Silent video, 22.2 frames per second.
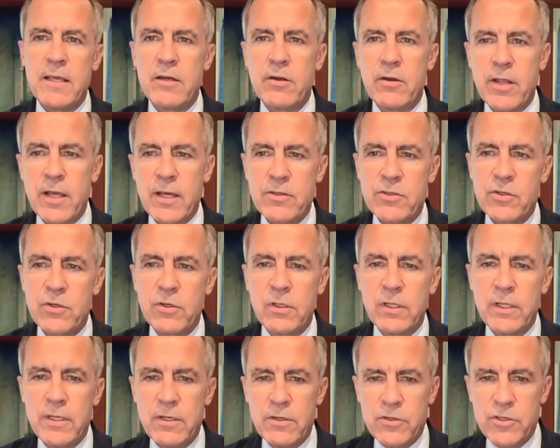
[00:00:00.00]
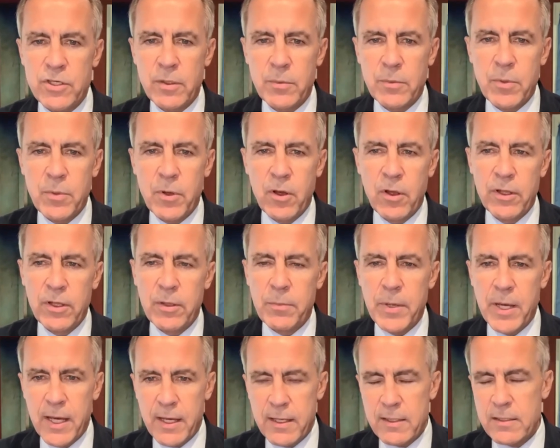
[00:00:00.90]
international leadership on
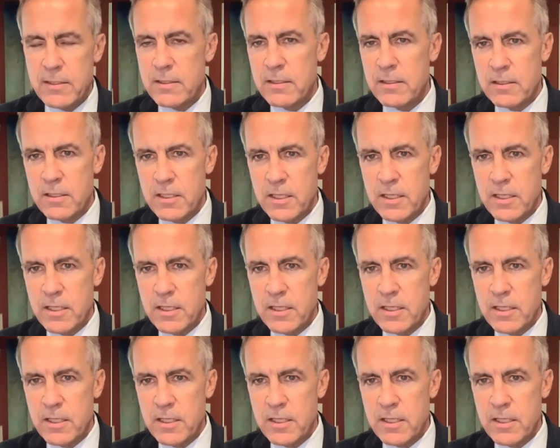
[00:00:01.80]
the path to